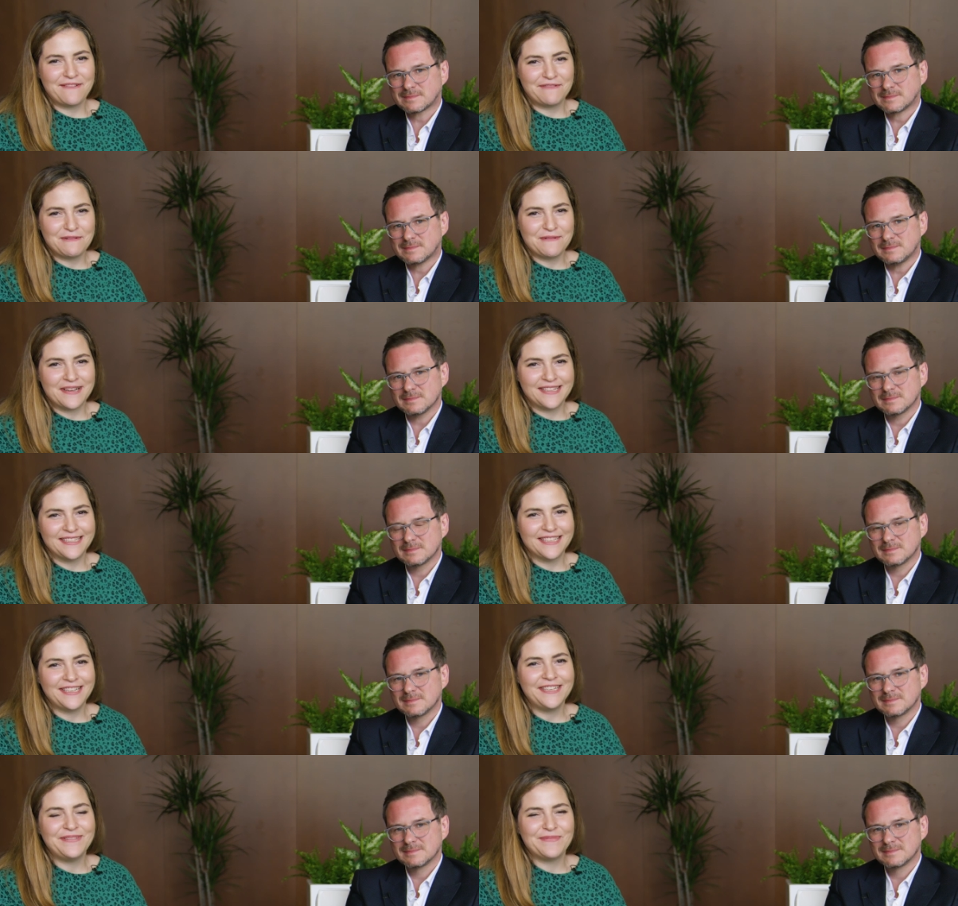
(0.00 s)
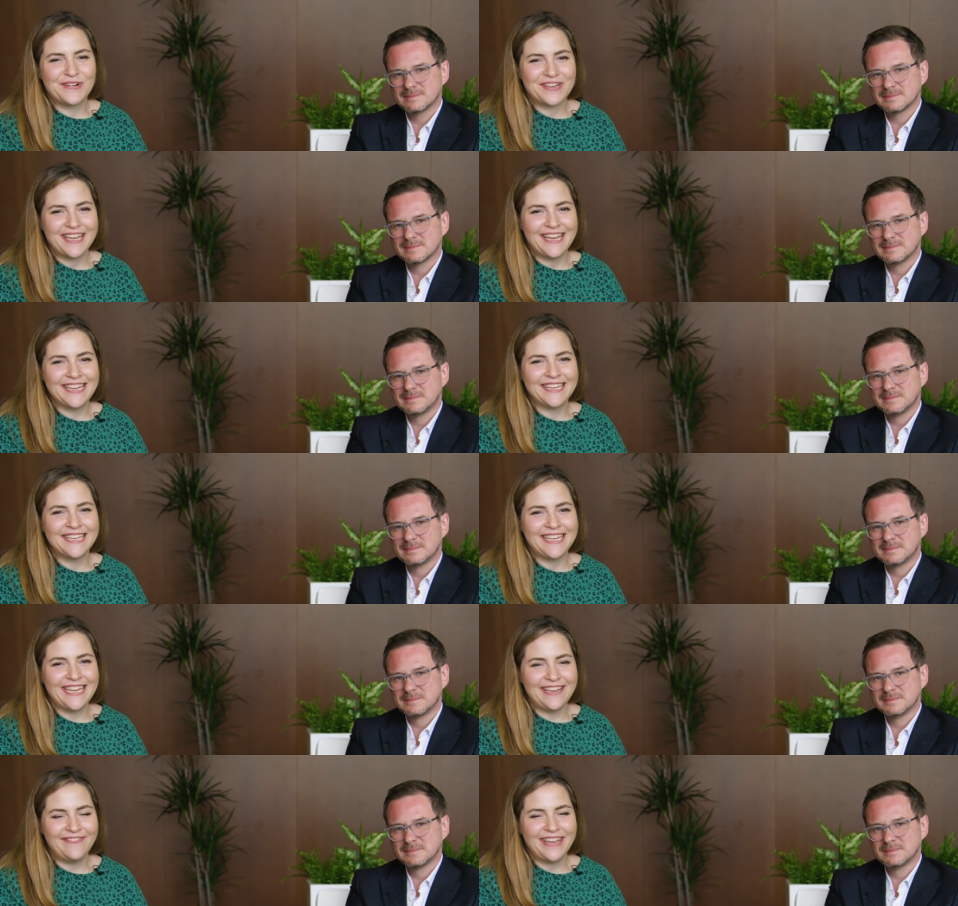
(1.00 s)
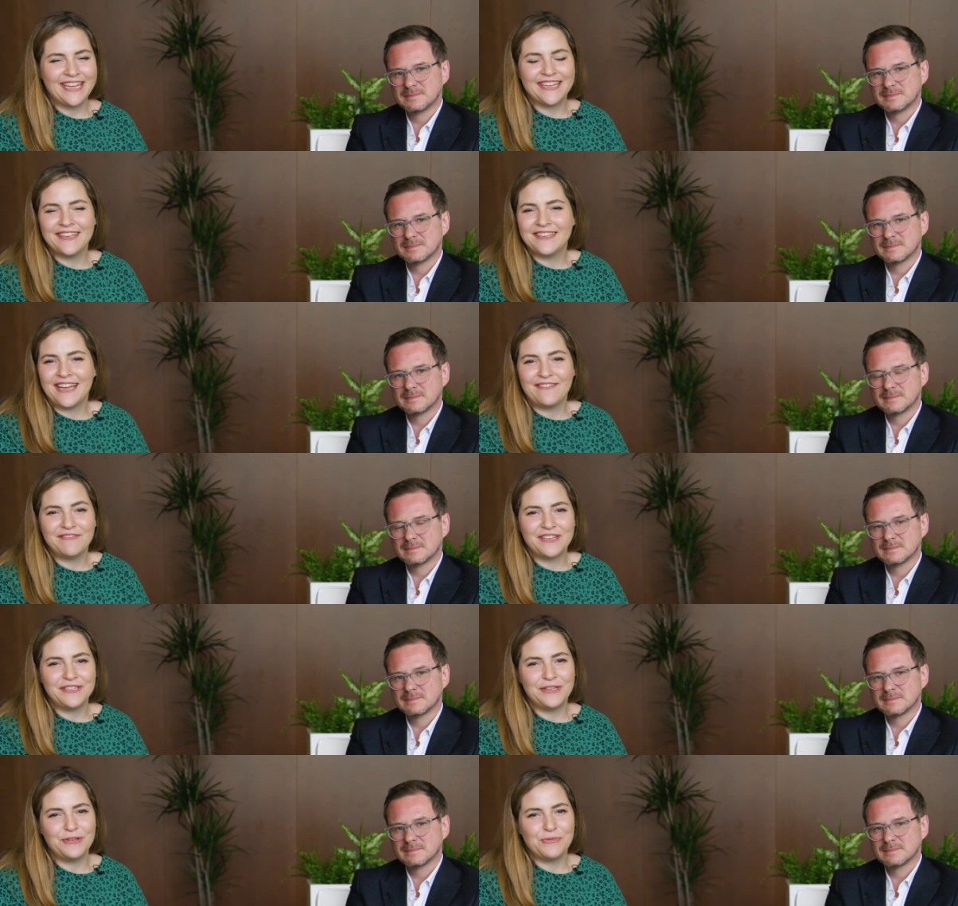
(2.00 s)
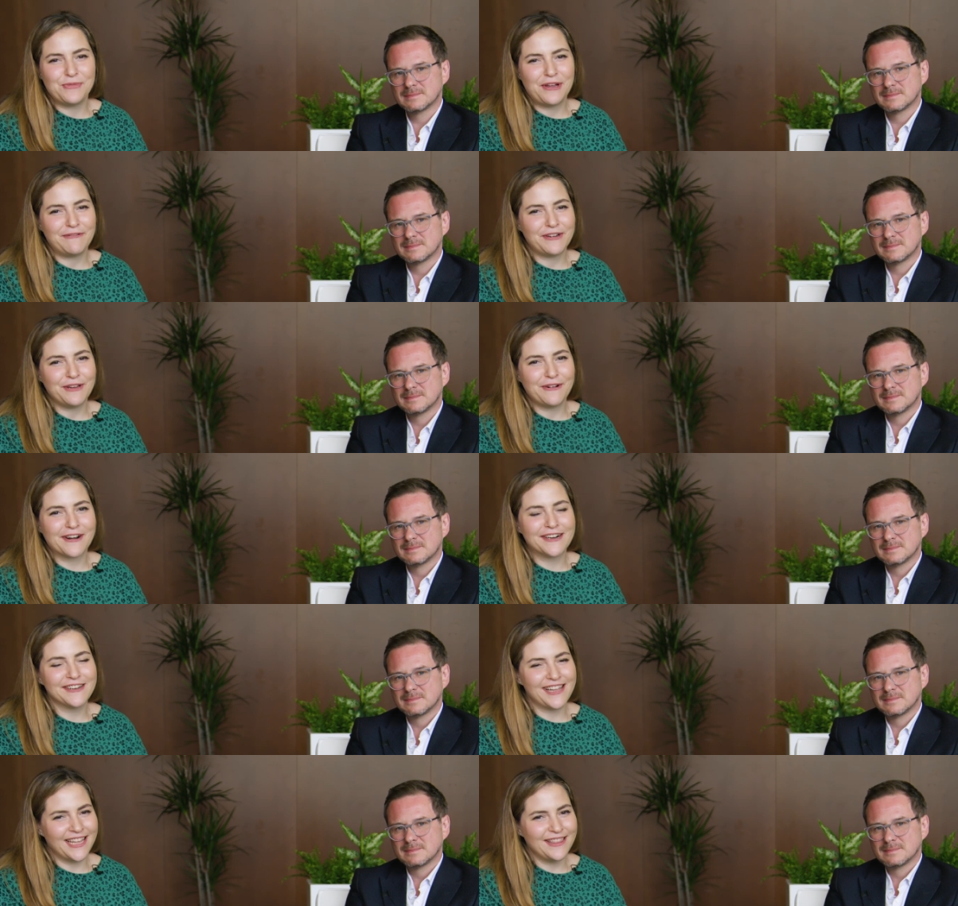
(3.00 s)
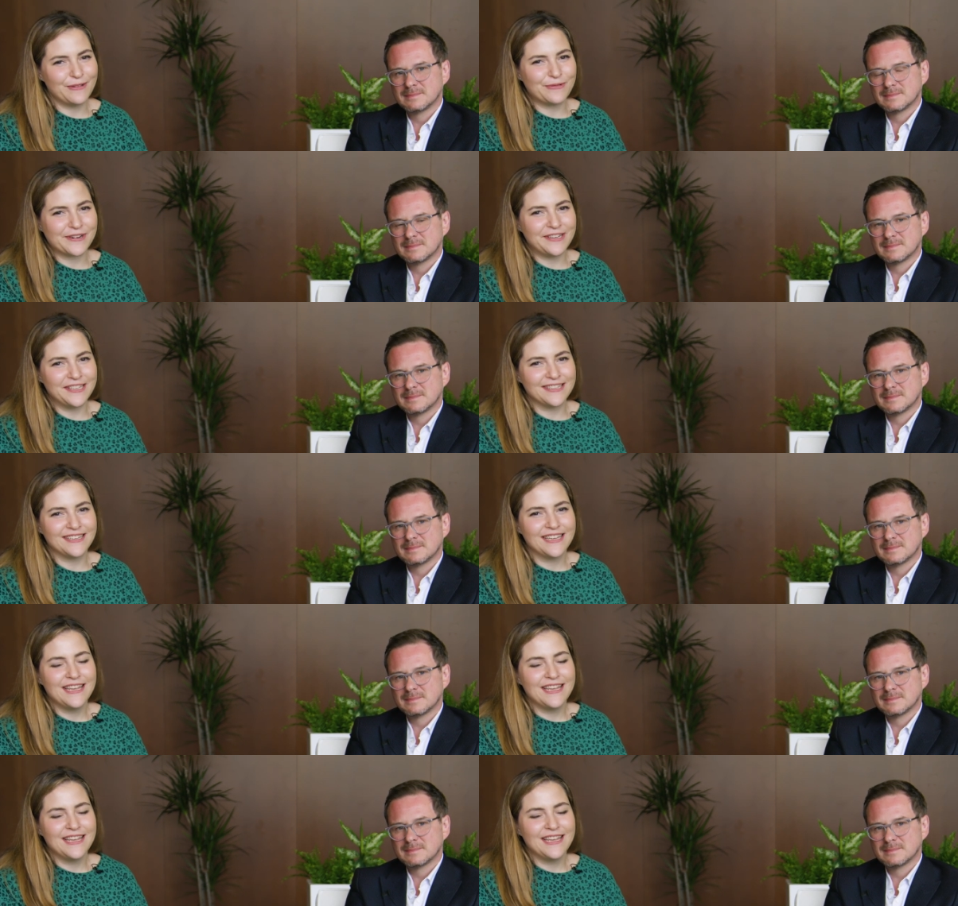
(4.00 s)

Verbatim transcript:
Speaker 1: everyone. Good morning, good evening, good afternoon, wherever you are in the world.